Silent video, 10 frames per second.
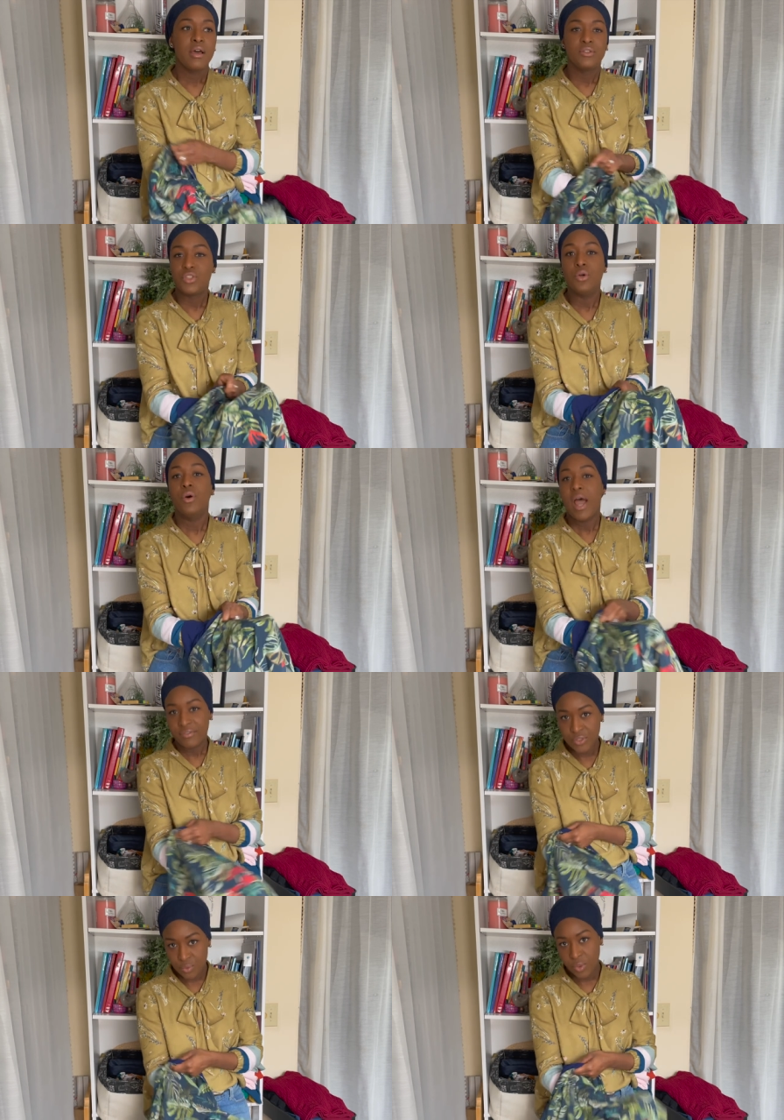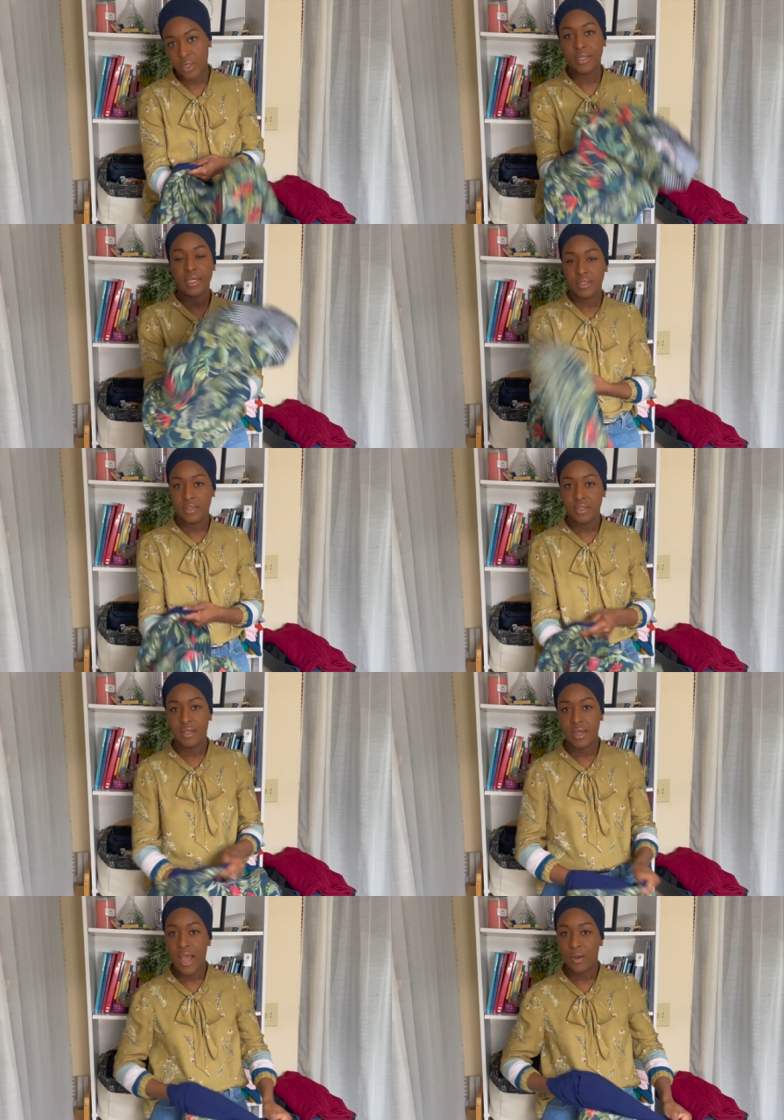so after work and then
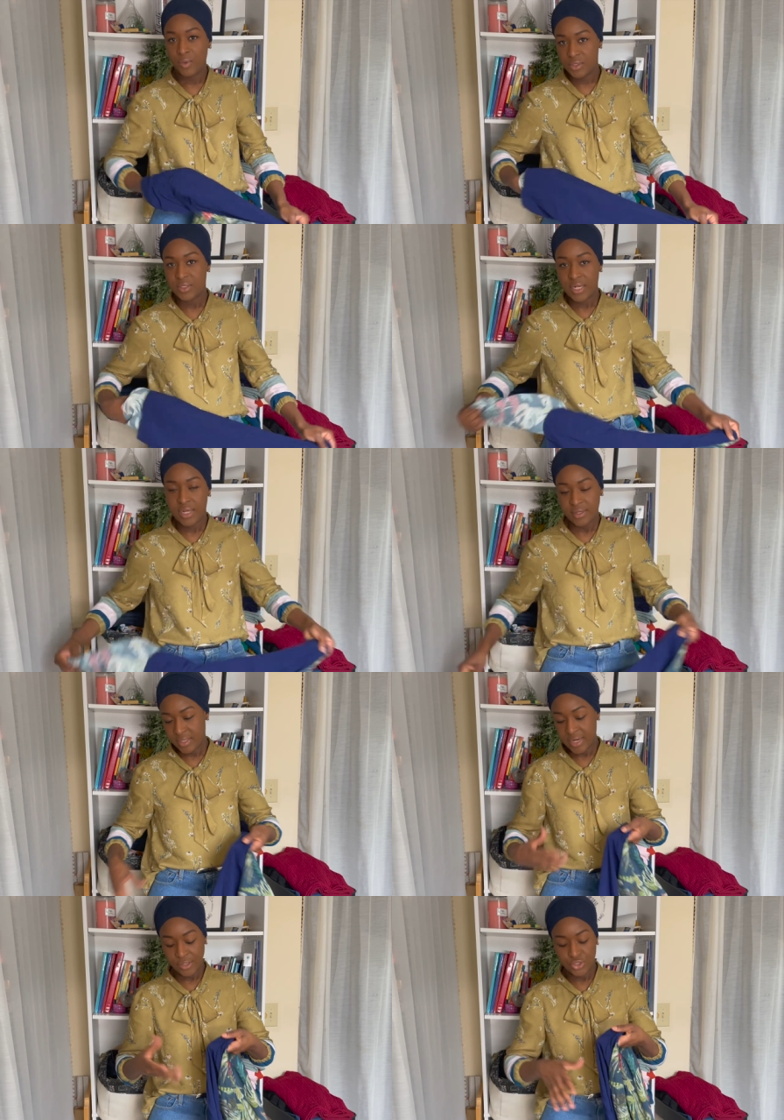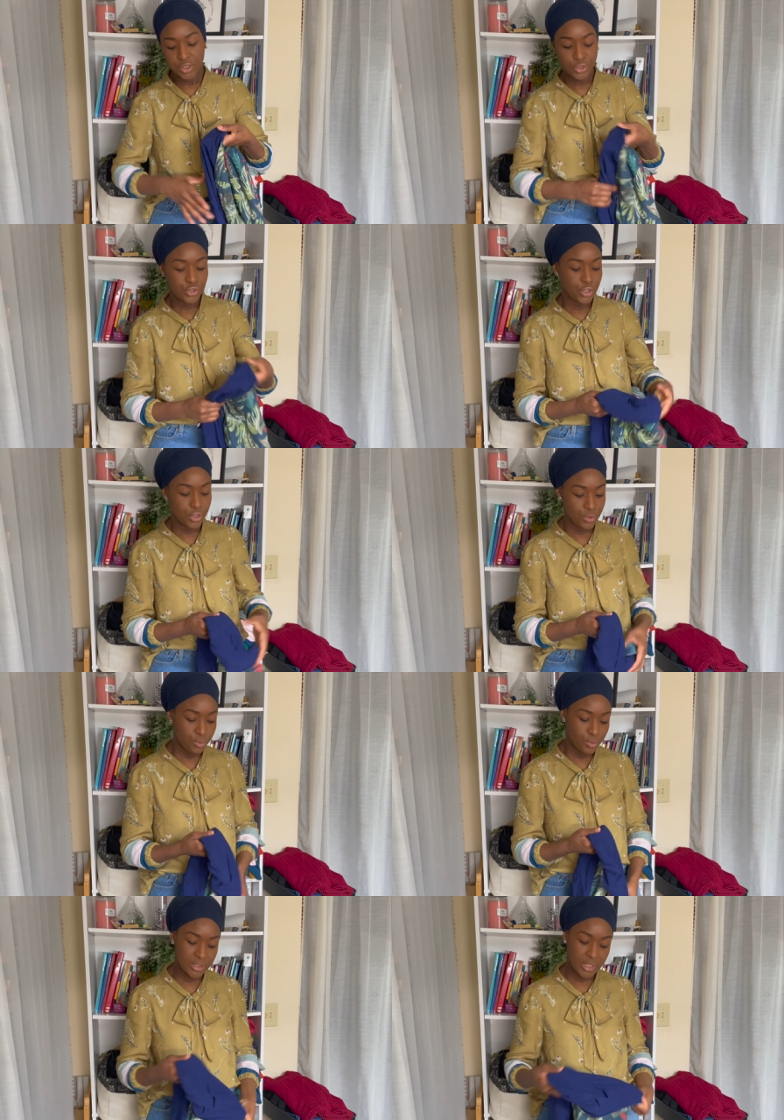the hours that I can actually sew
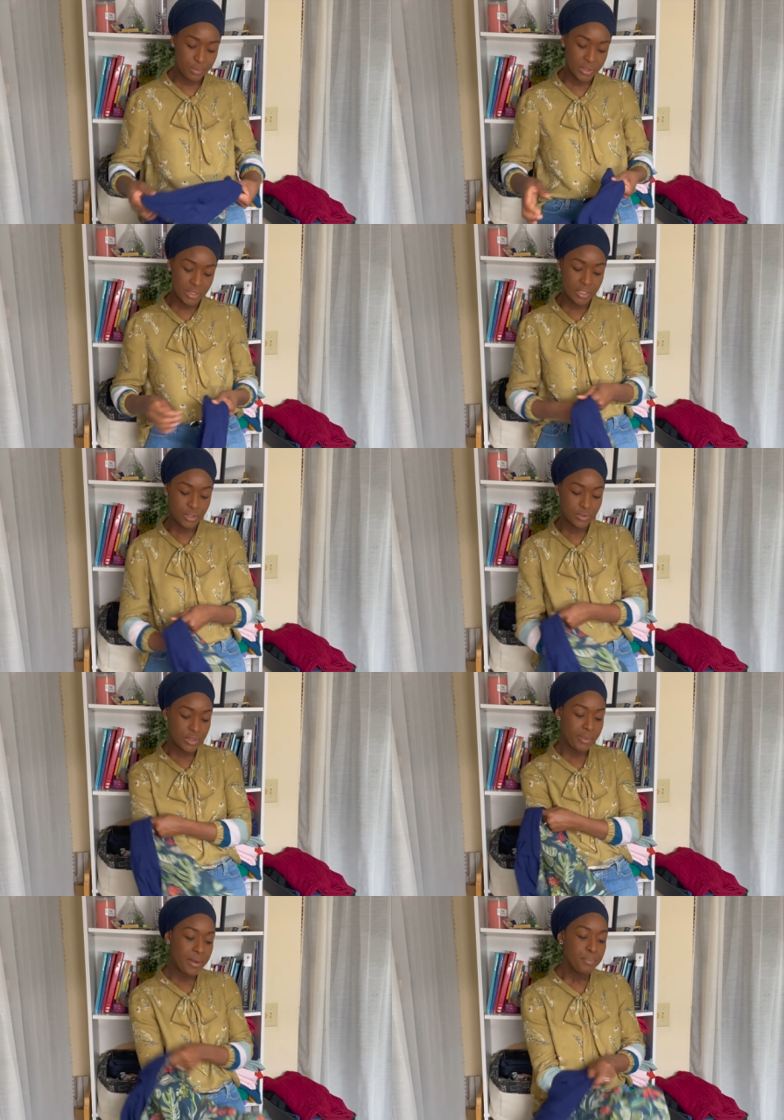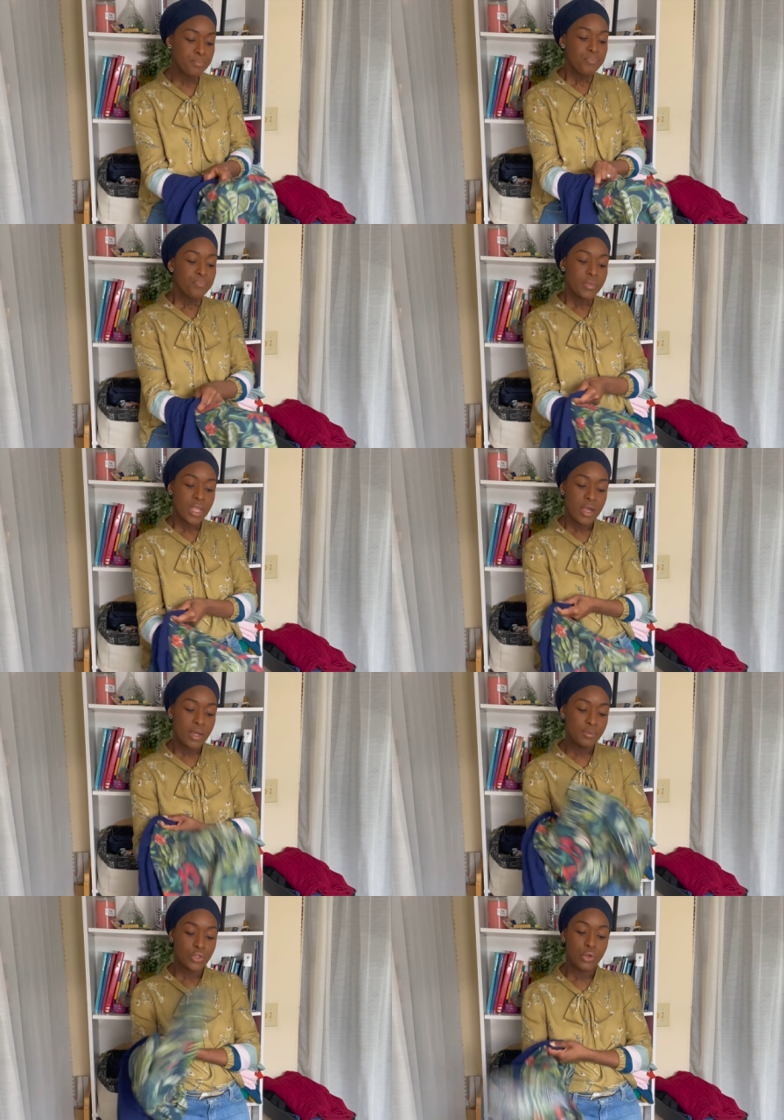once I put the kiddos to bed.
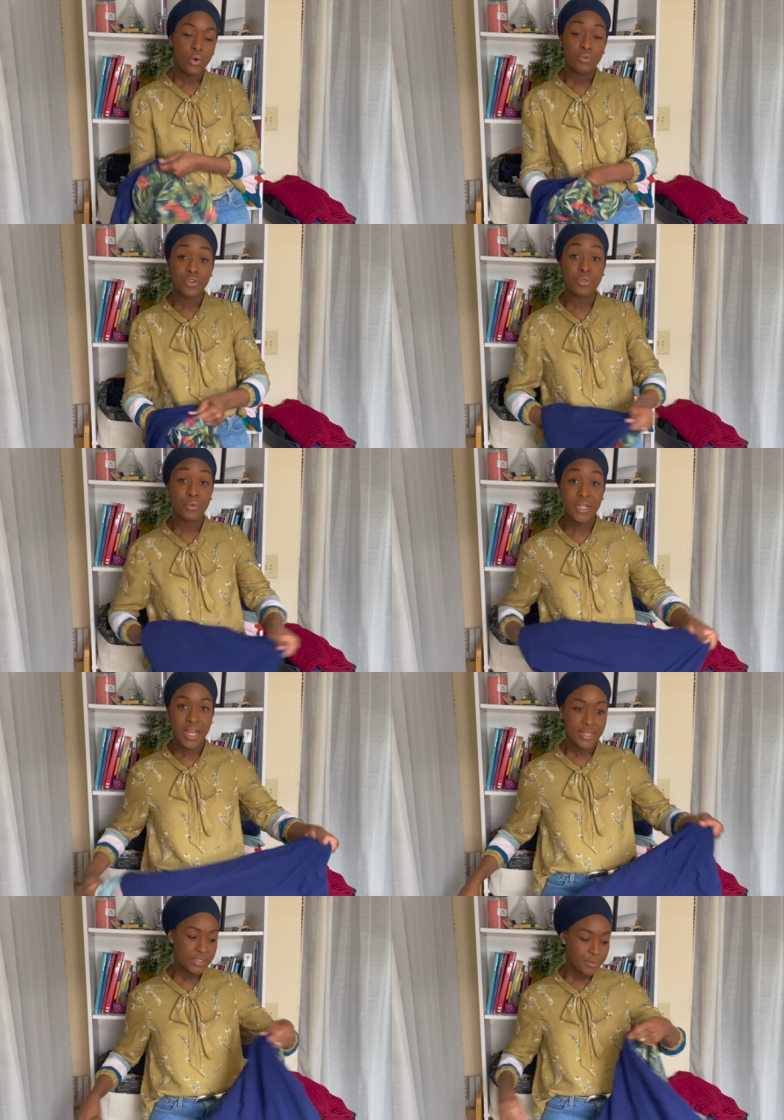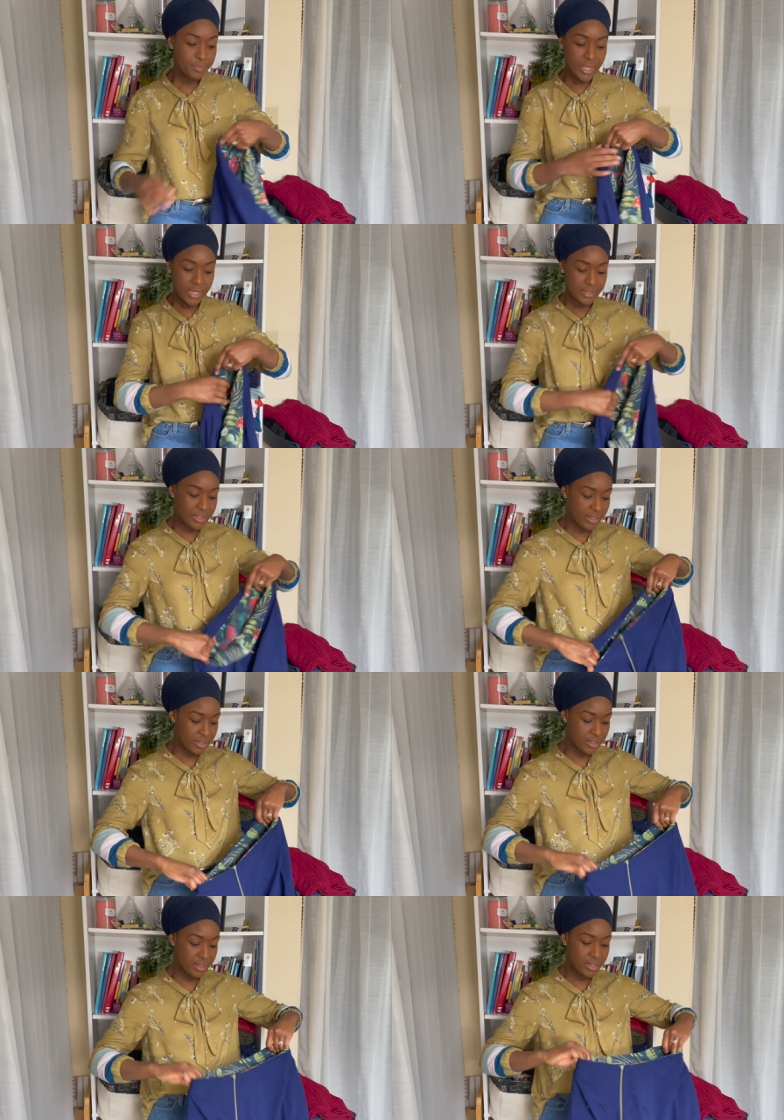Um, so over three nights, but
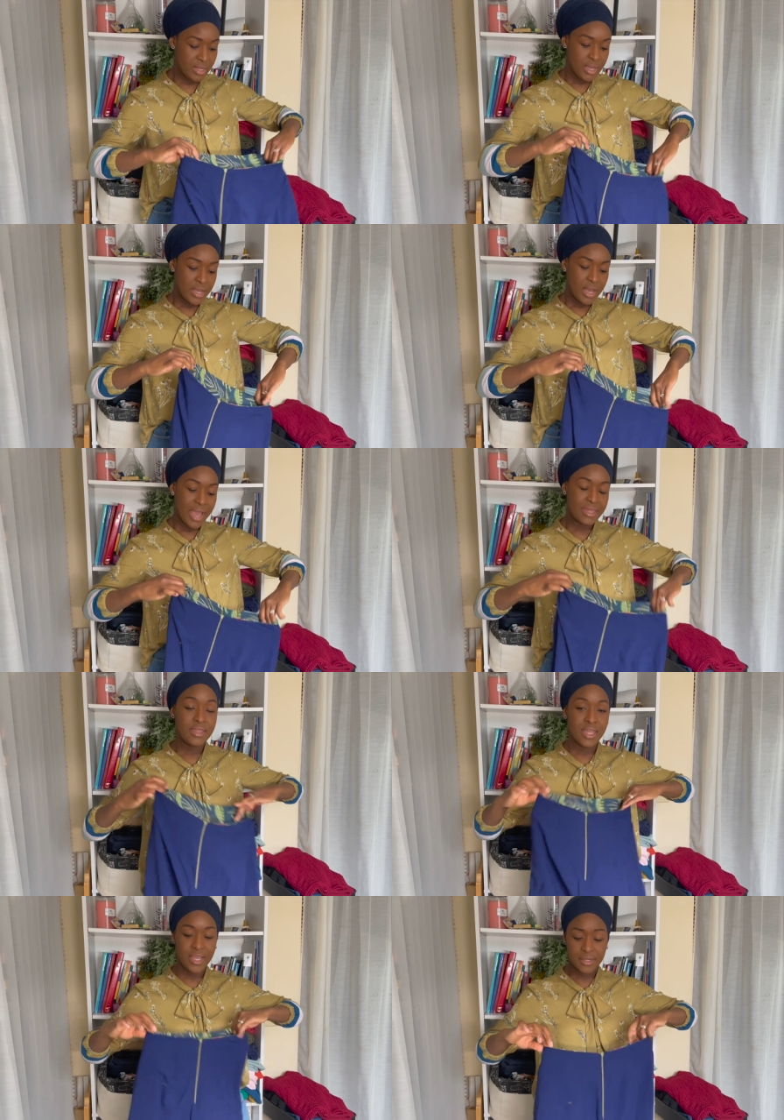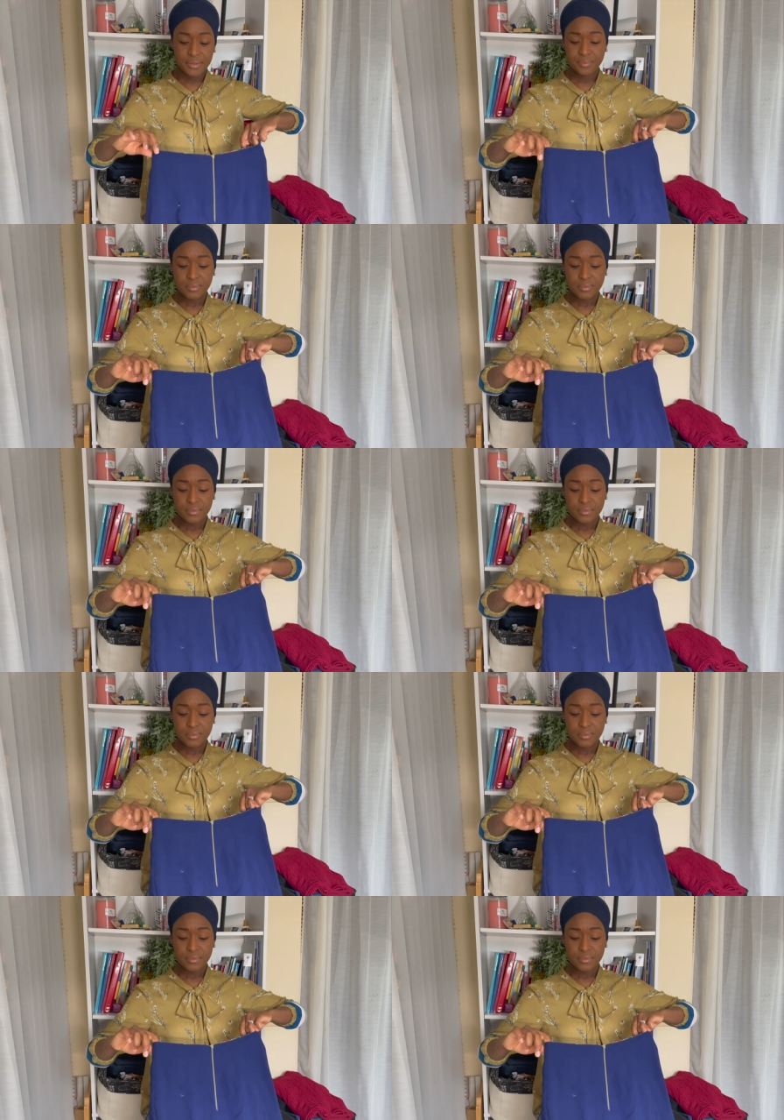I think